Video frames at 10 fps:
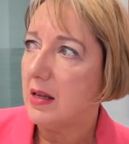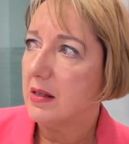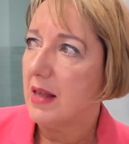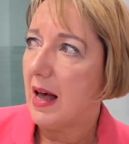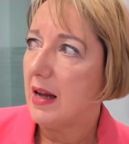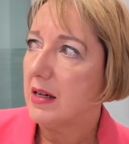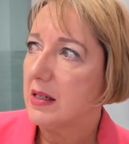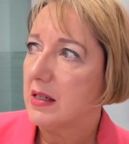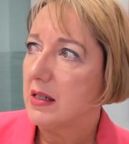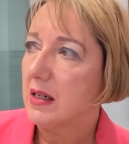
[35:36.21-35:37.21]
is
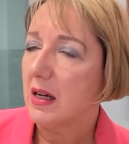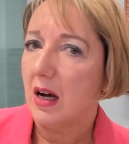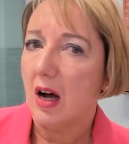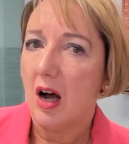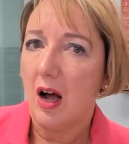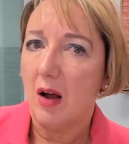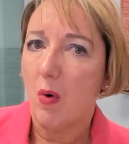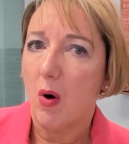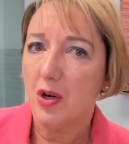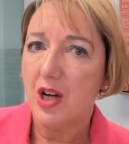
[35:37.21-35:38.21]
that I
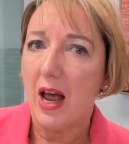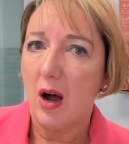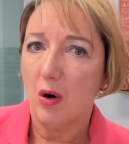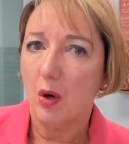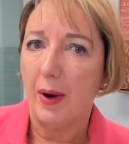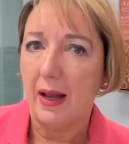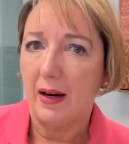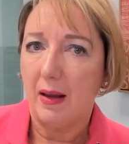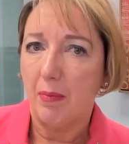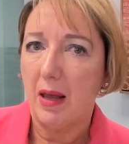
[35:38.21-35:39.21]
watch how
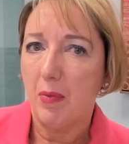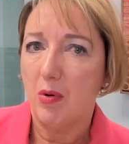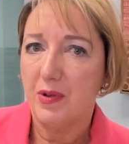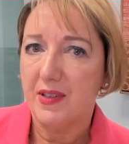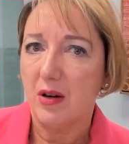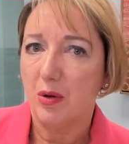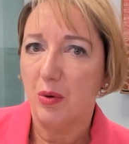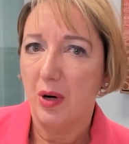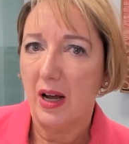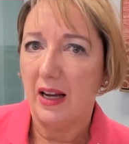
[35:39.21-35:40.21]
quickly people
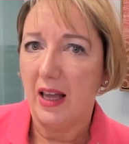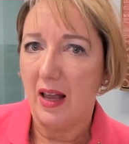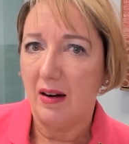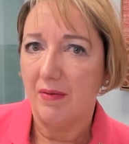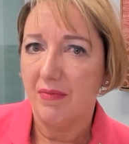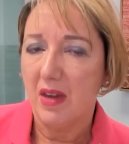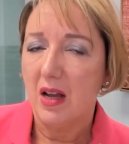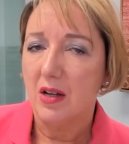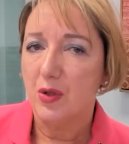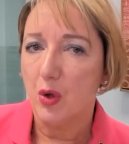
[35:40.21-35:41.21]
settle again,
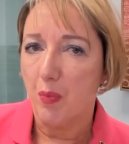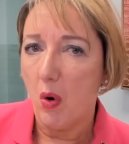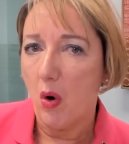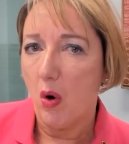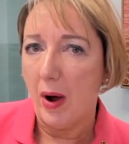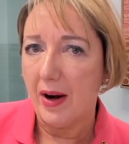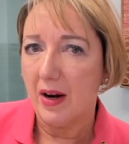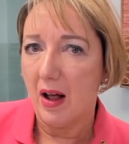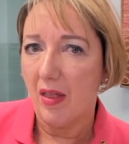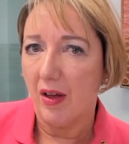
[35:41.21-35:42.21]
support one
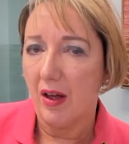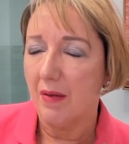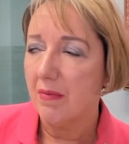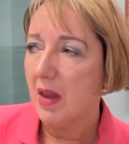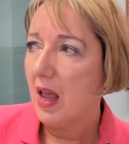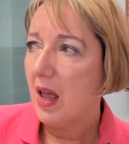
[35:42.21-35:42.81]
another.